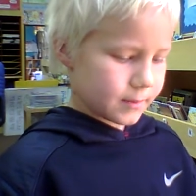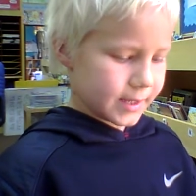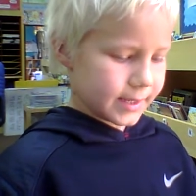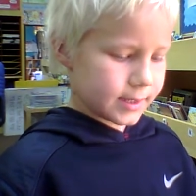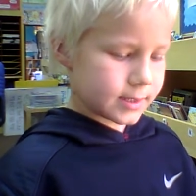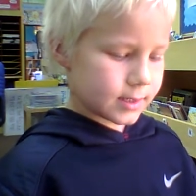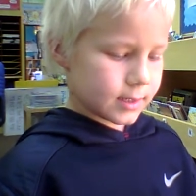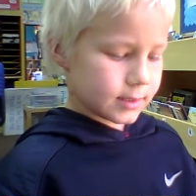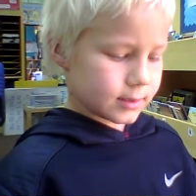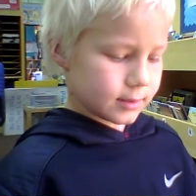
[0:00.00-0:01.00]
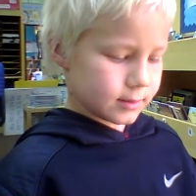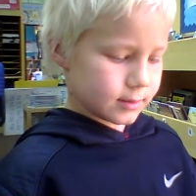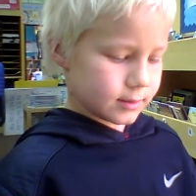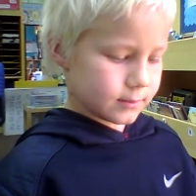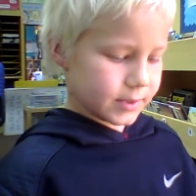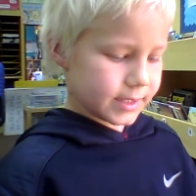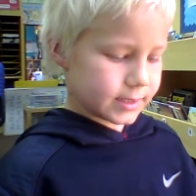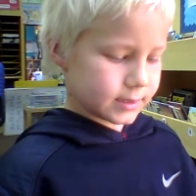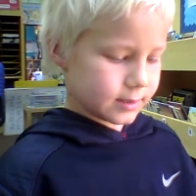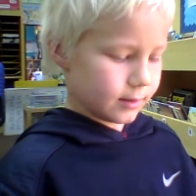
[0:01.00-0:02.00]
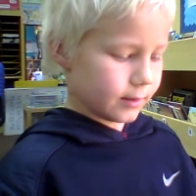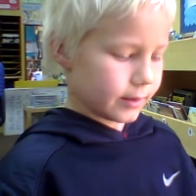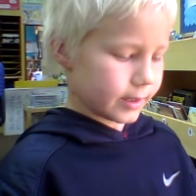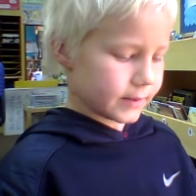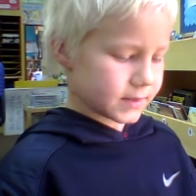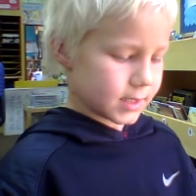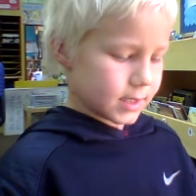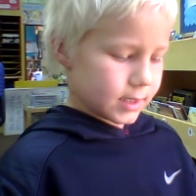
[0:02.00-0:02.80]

beads, beads, steel knives.